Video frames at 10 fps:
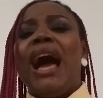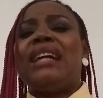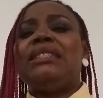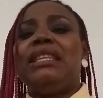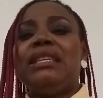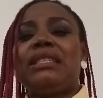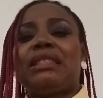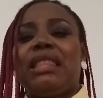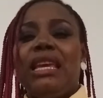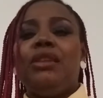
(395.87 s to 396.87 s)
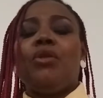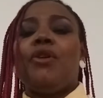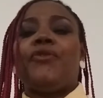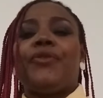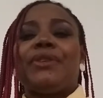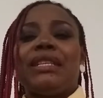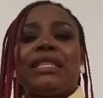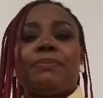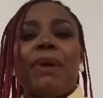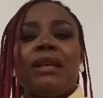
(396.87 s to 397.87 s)
And this thing of
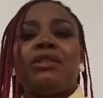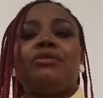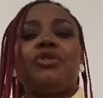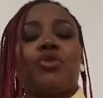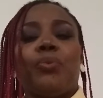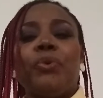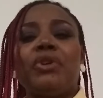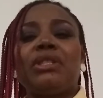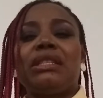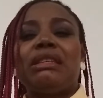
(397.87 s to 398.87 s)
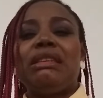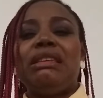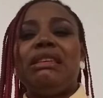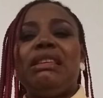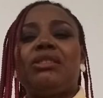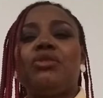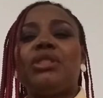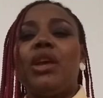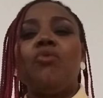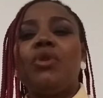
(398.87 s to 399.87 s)
spousal support is
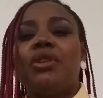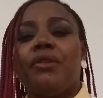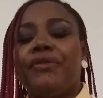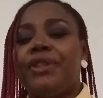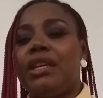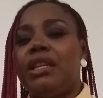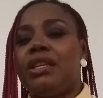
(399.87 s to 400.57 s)
not a one-off thing.